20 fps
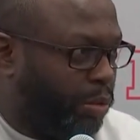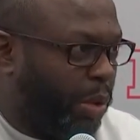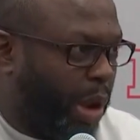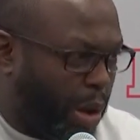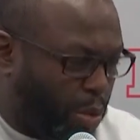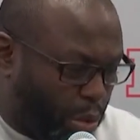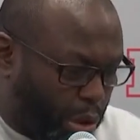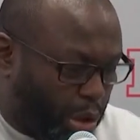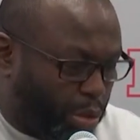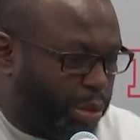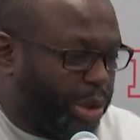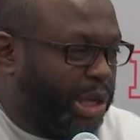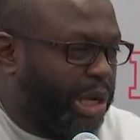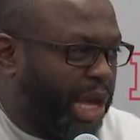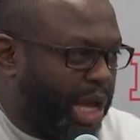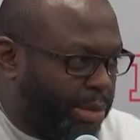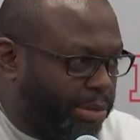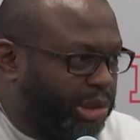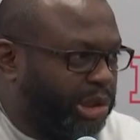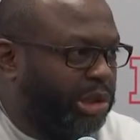I want to win
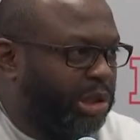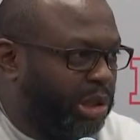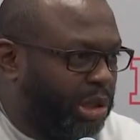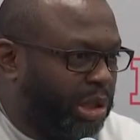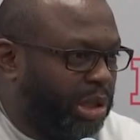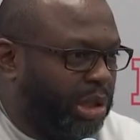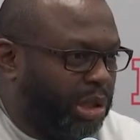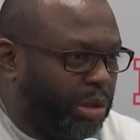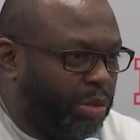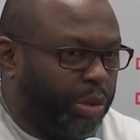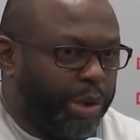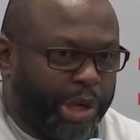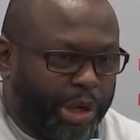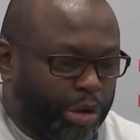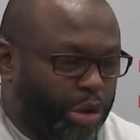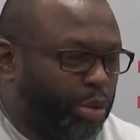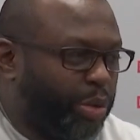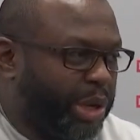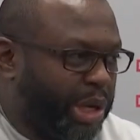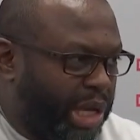games. We're
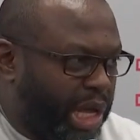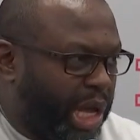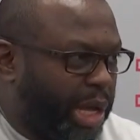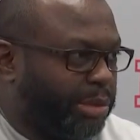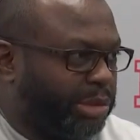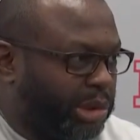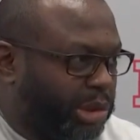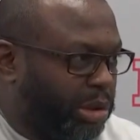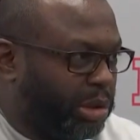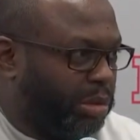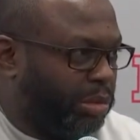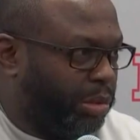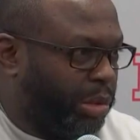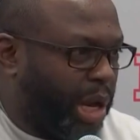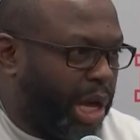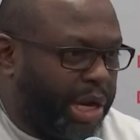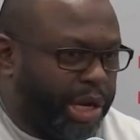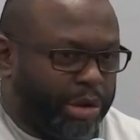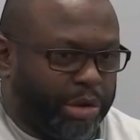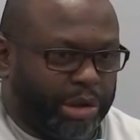here to win games. We're
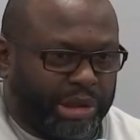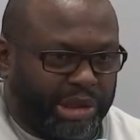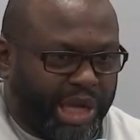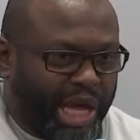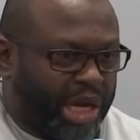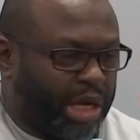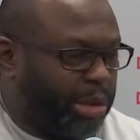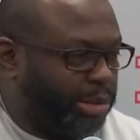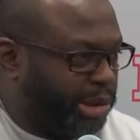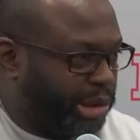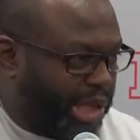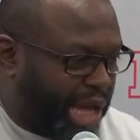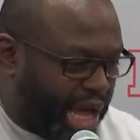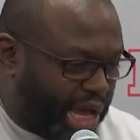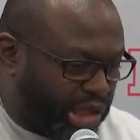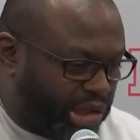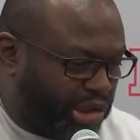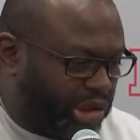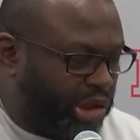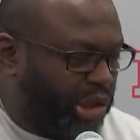not here to stack up
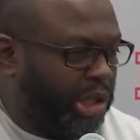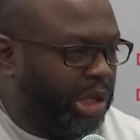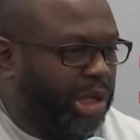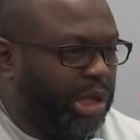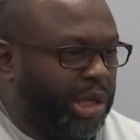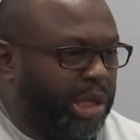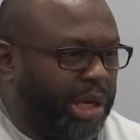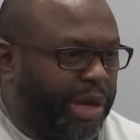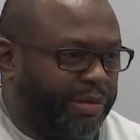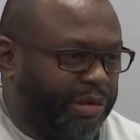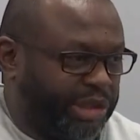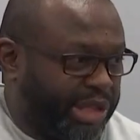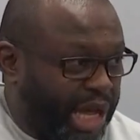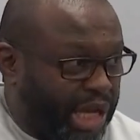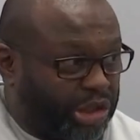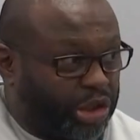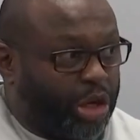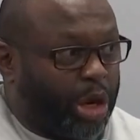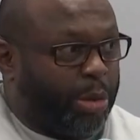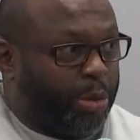stats. If
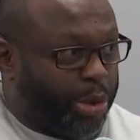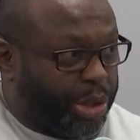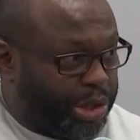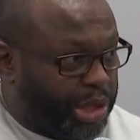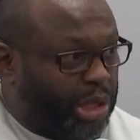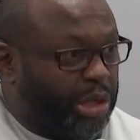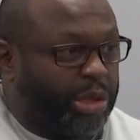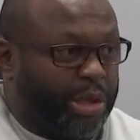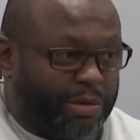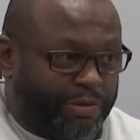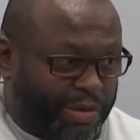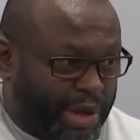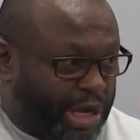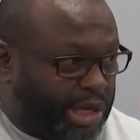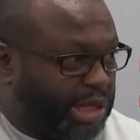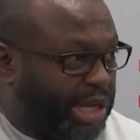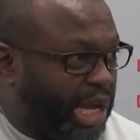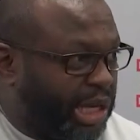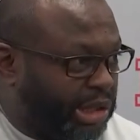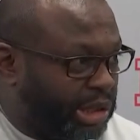stats come with it, then
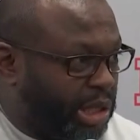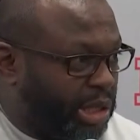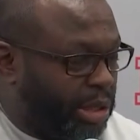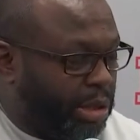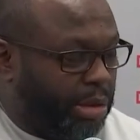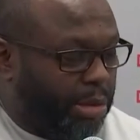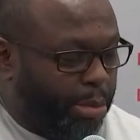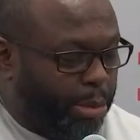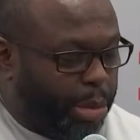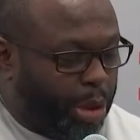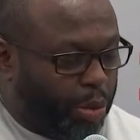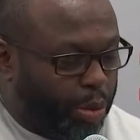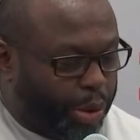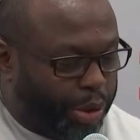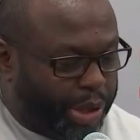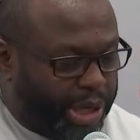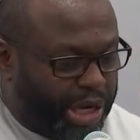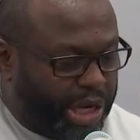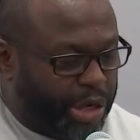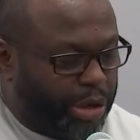fantastic. But
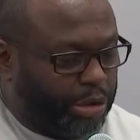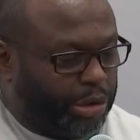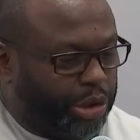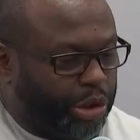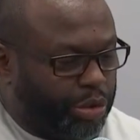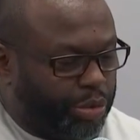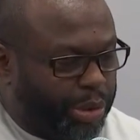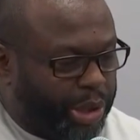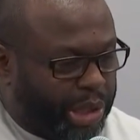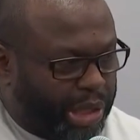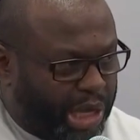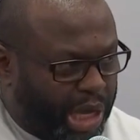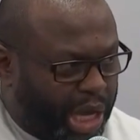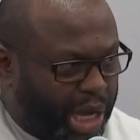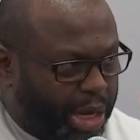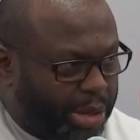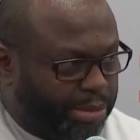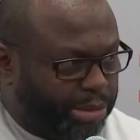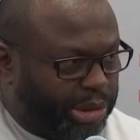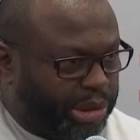we're here to win
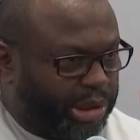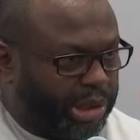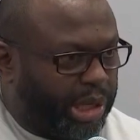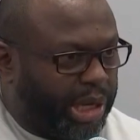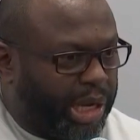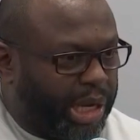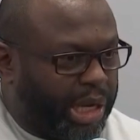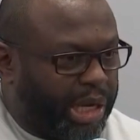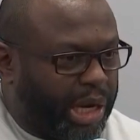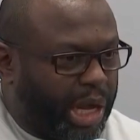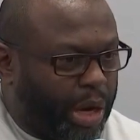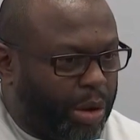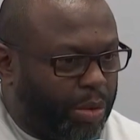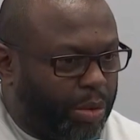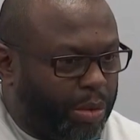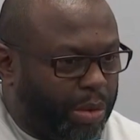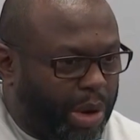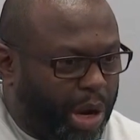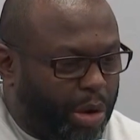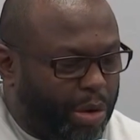games, and
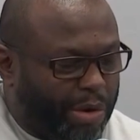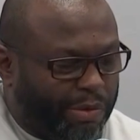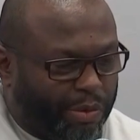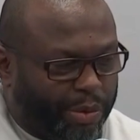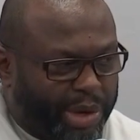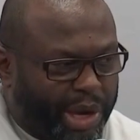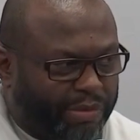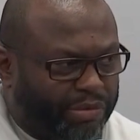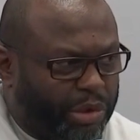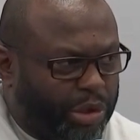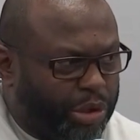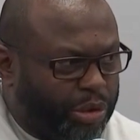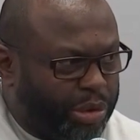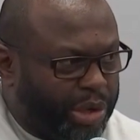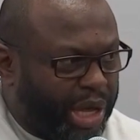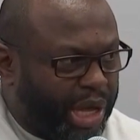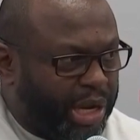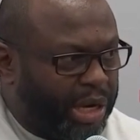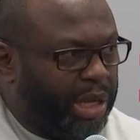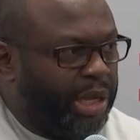however we have to do
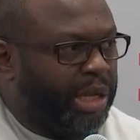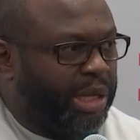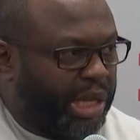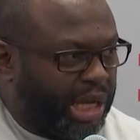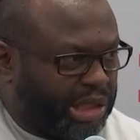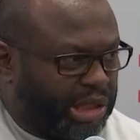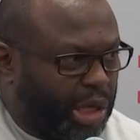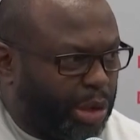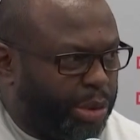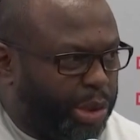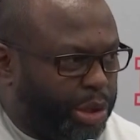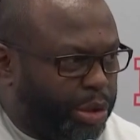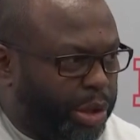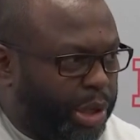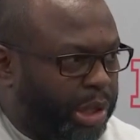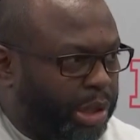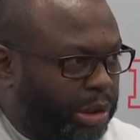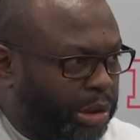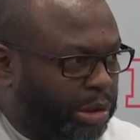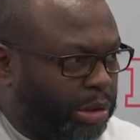that, that's how we do it.